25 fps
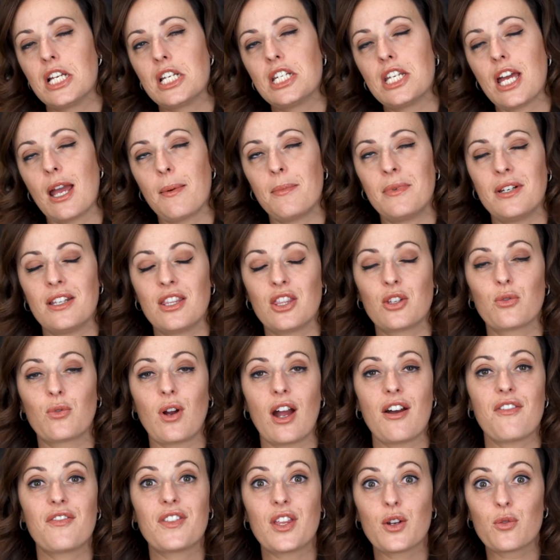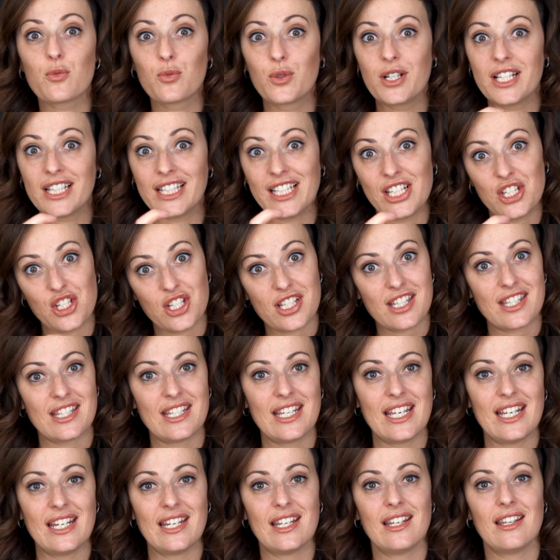diamond in the rough that really just
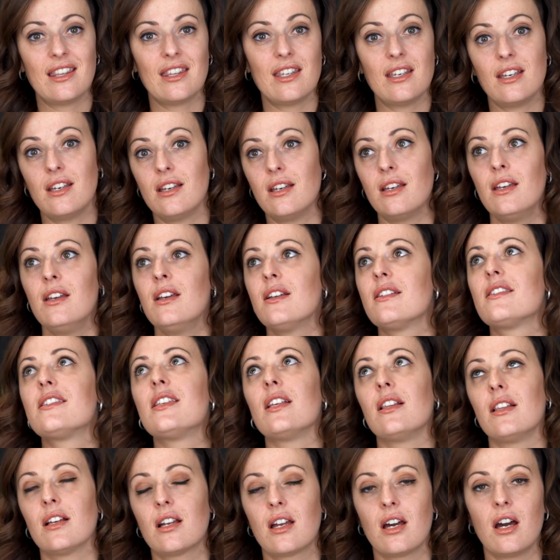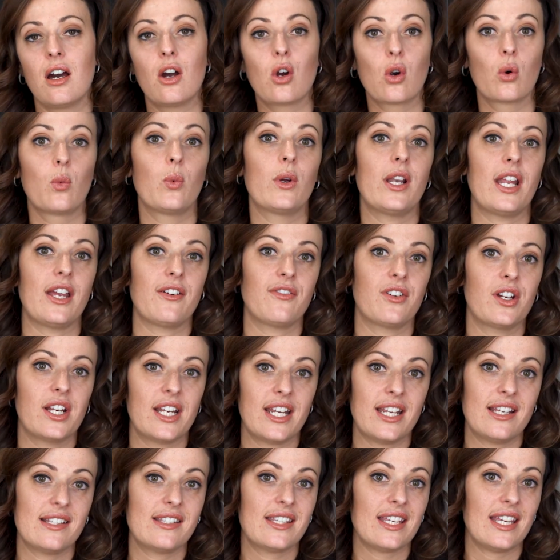needed the silica or whatever
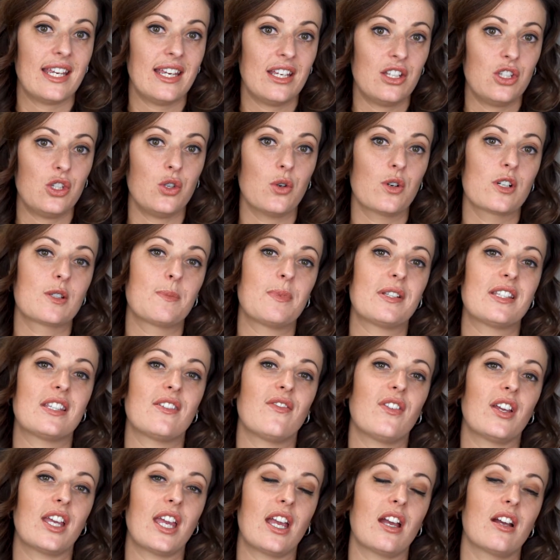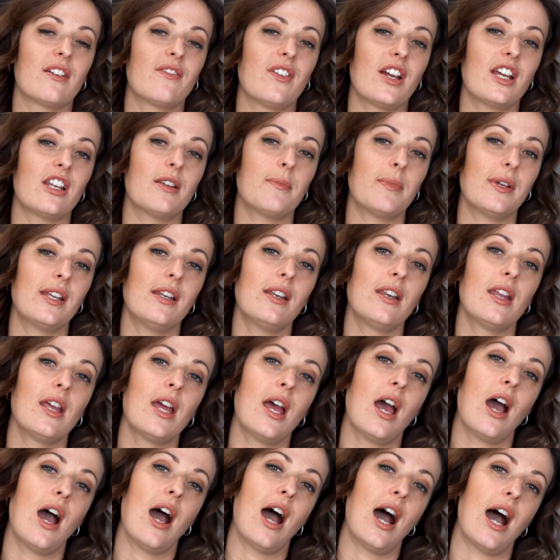it is in your specific hair vitamin
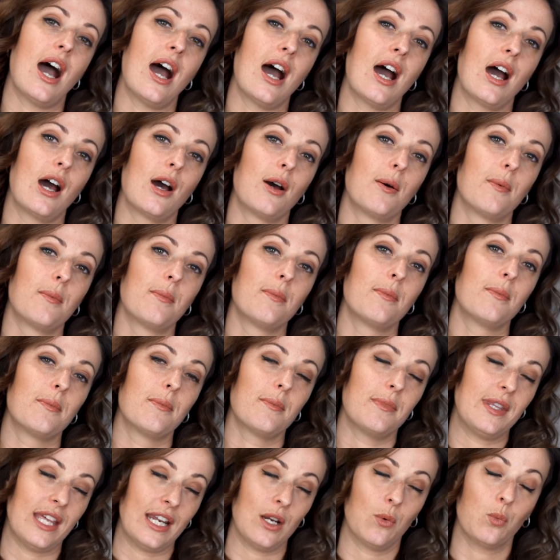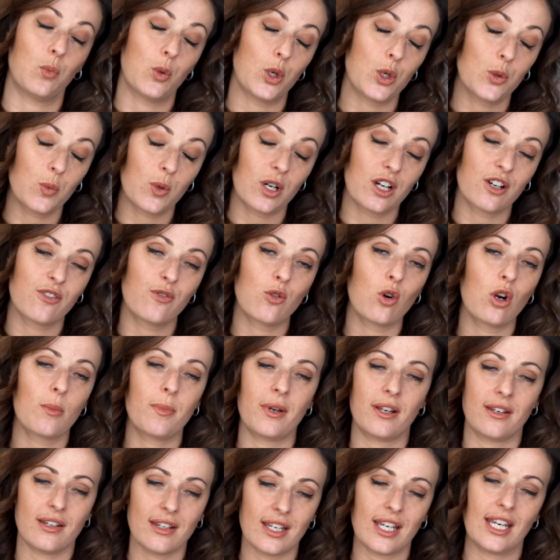that it would work for,
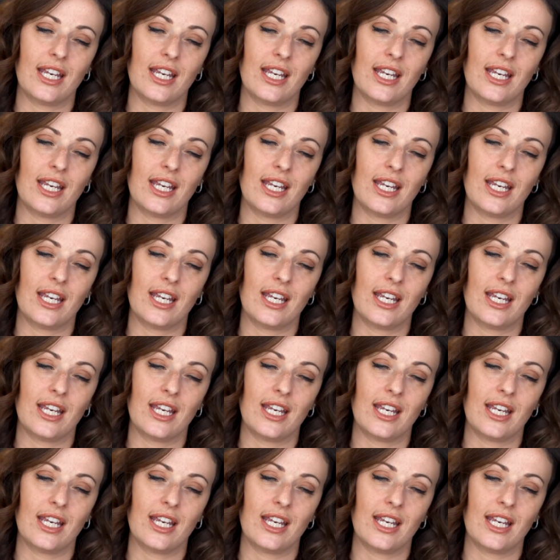but